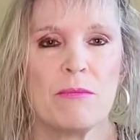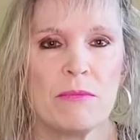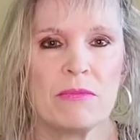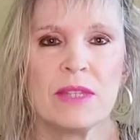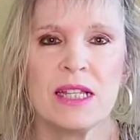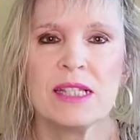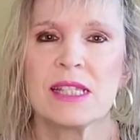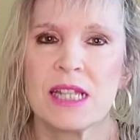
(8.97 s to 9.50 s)

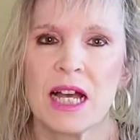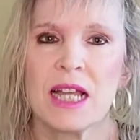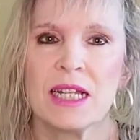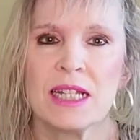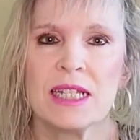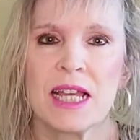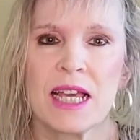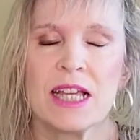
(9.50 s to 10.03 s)
these
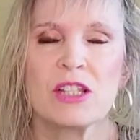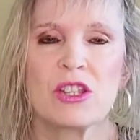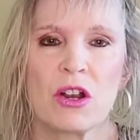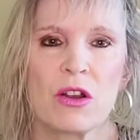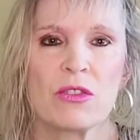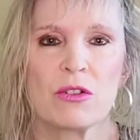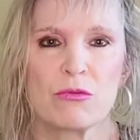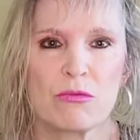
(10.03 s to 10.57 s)
90 days
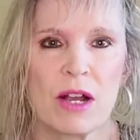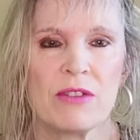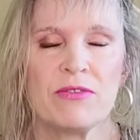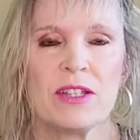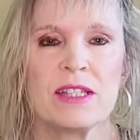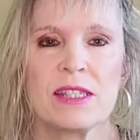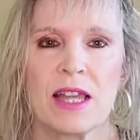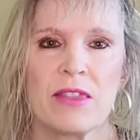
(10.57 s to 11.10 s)
are the
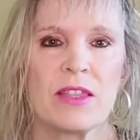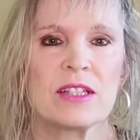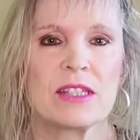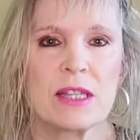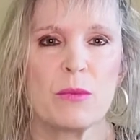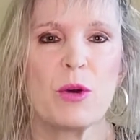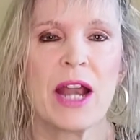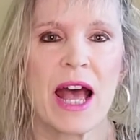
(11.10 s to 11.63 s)
roughest, and that
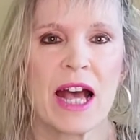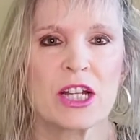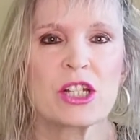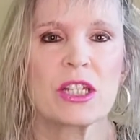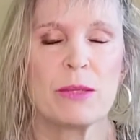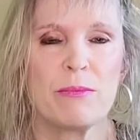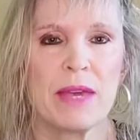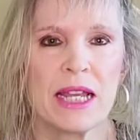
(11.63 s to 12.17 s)
someone
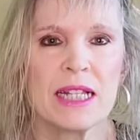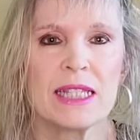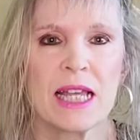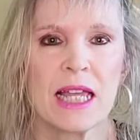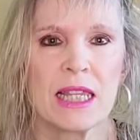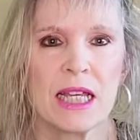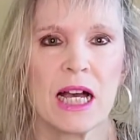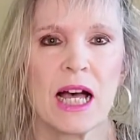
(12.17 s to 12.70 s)
actually made it
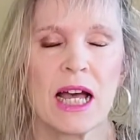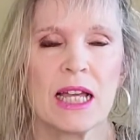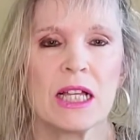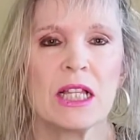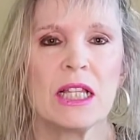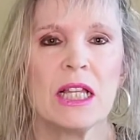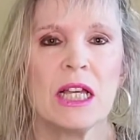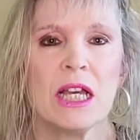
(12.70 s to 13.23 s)
down the
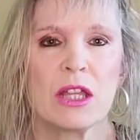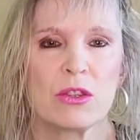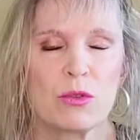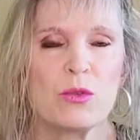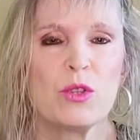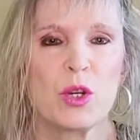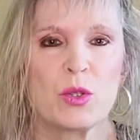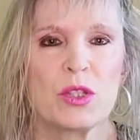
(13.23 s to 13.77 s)
aisle
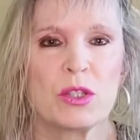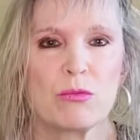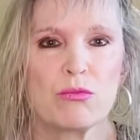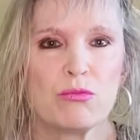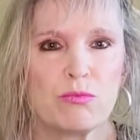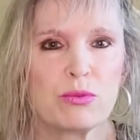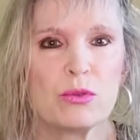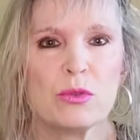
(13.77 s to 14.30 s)
through those
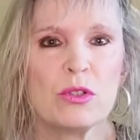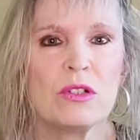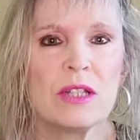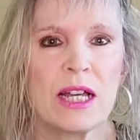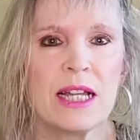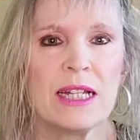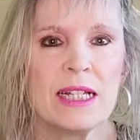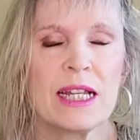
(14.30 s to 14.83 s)
brutal
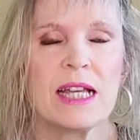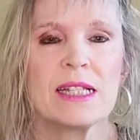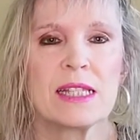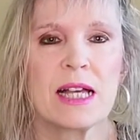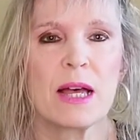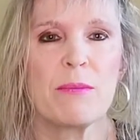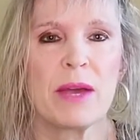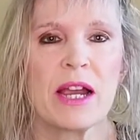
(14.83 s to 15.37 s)
90 days and
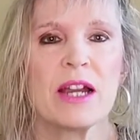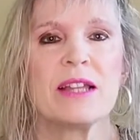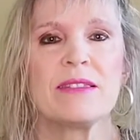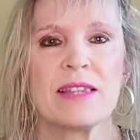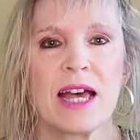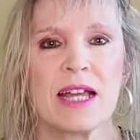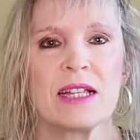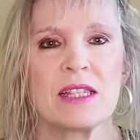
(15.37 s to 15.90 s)
got married,
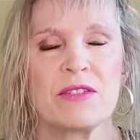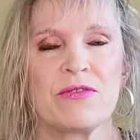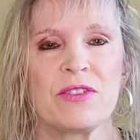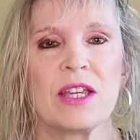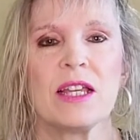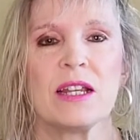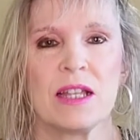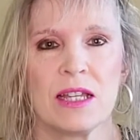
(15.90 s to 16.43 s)
that is a
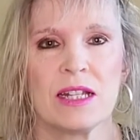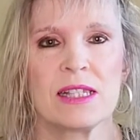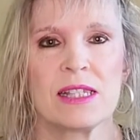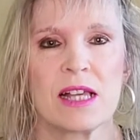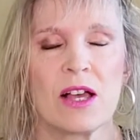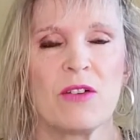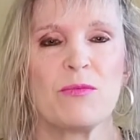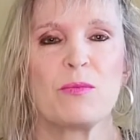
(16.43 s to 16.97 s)
feat in
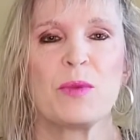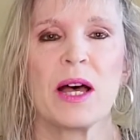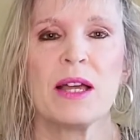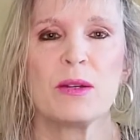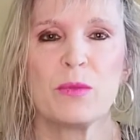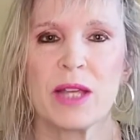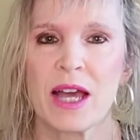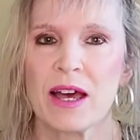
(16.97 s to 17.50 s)
itself.
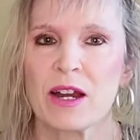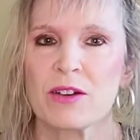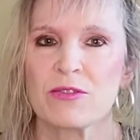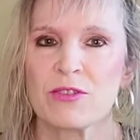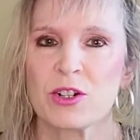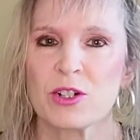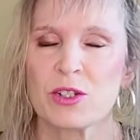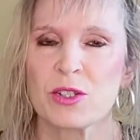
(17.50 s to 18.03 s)
But we had our
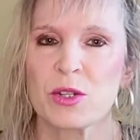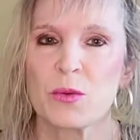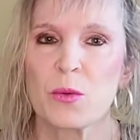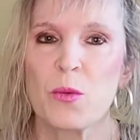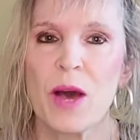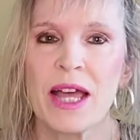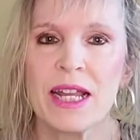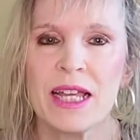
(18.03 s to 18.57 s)
first
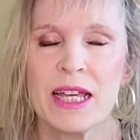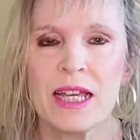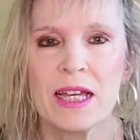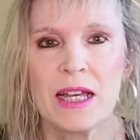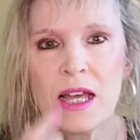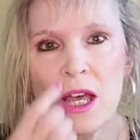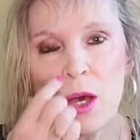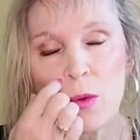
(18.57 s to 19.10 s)
wedding.
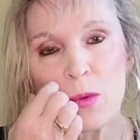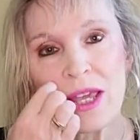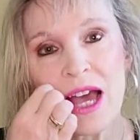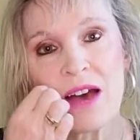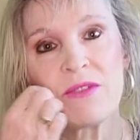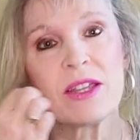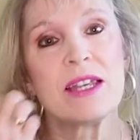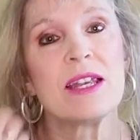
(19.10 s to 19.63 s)
We
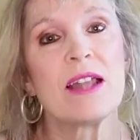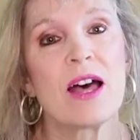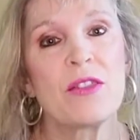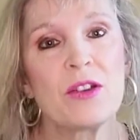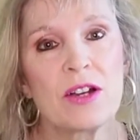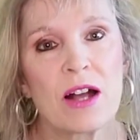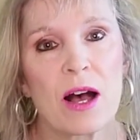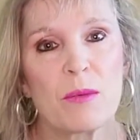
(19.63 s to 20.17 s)
have
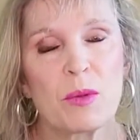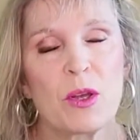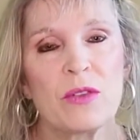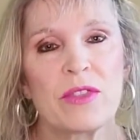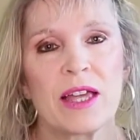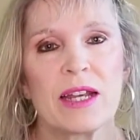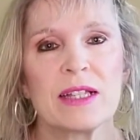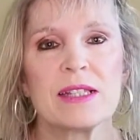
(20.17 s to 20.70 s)
another couple
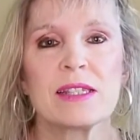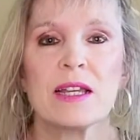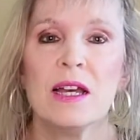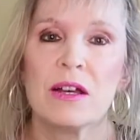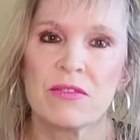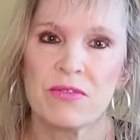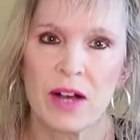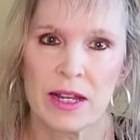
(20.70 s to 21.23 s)
that is
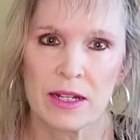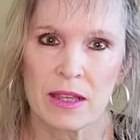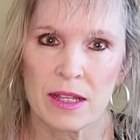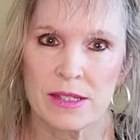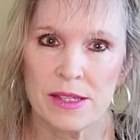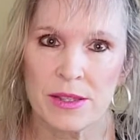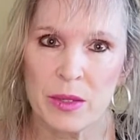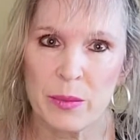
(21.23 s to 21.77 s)

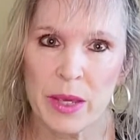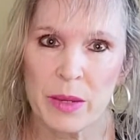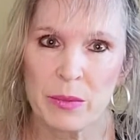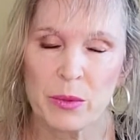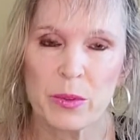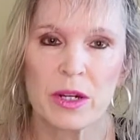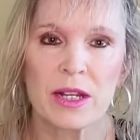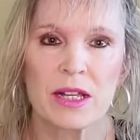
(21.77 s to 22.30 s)
finalizing the
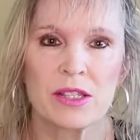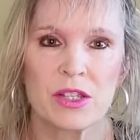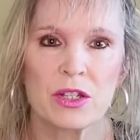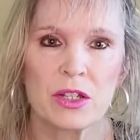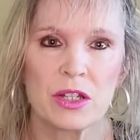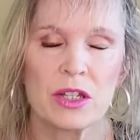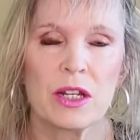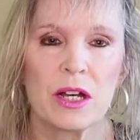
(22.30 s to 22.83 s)
paperwork as a
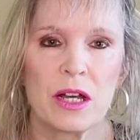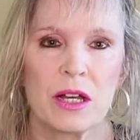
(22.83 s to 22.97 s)
good